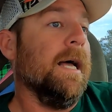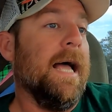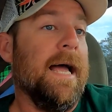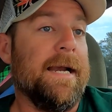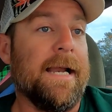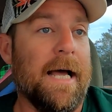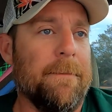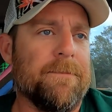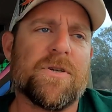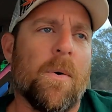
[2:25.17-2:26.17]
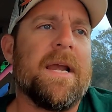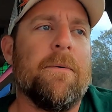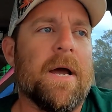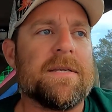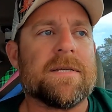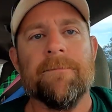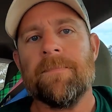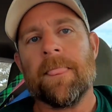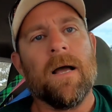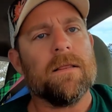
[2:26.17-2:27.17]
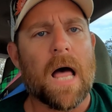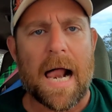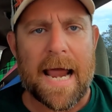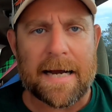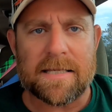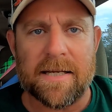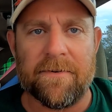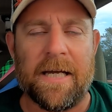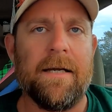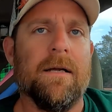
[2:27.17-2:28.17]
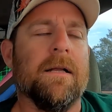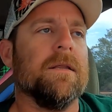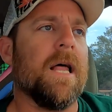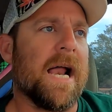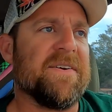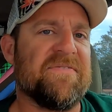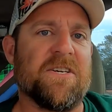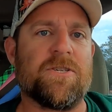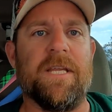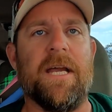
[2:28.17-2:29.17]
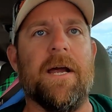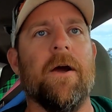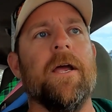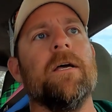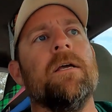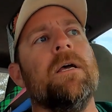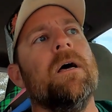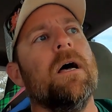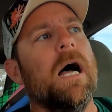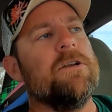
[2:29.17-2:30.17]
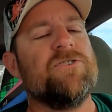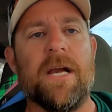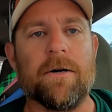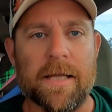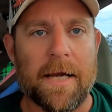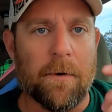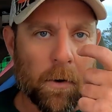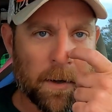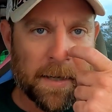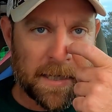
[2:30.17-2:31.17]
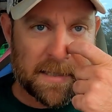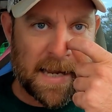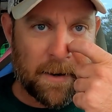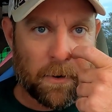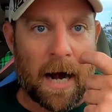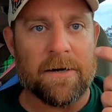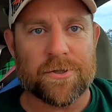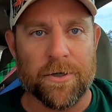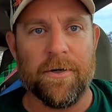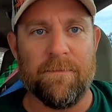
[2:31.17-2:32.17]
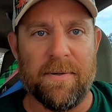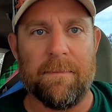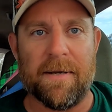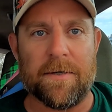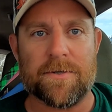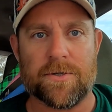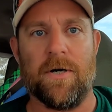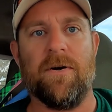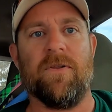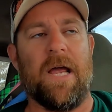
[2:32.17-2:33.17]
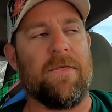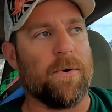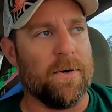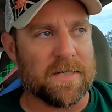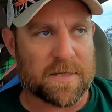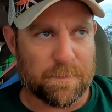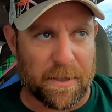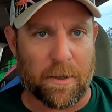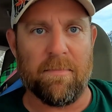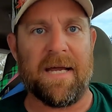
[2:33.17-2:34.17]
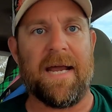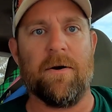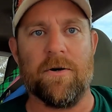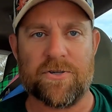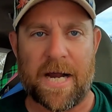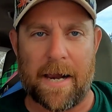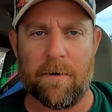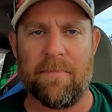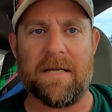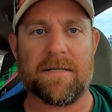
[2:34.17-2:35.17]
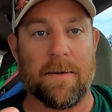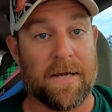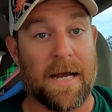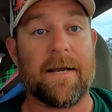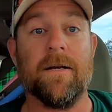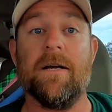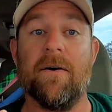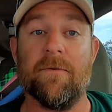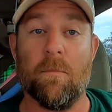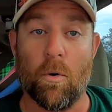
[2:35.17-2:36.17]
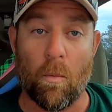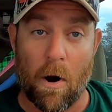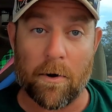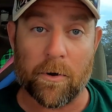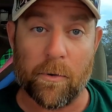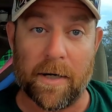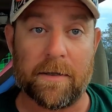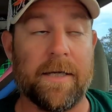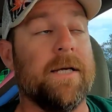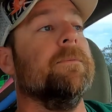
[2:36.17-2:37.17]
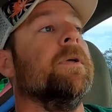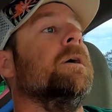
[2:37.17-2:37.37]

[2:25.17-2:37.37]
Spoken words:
And so anyways, a lot of activity, a lot of fish in the area. Generally, it would have been a day where I should have been better served, like throwing a spinner bait or a chatter bait, something I could cover more water quickly.